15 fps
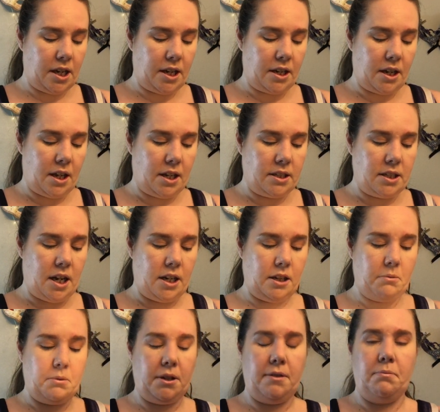take a
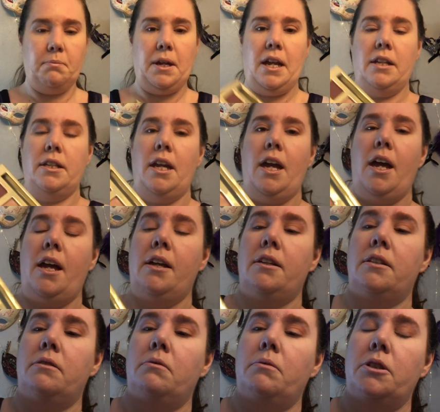tiny bit of Man Cat,
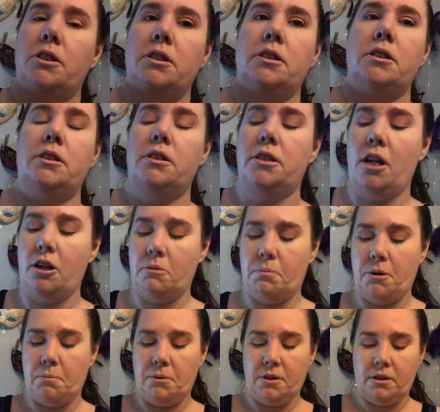which is this dark
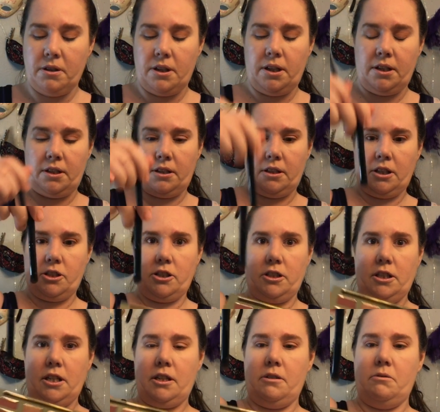purple, and
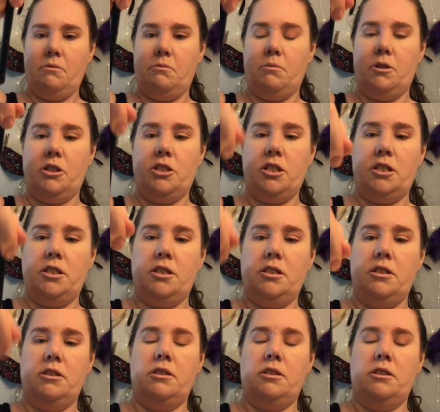literally, we're just...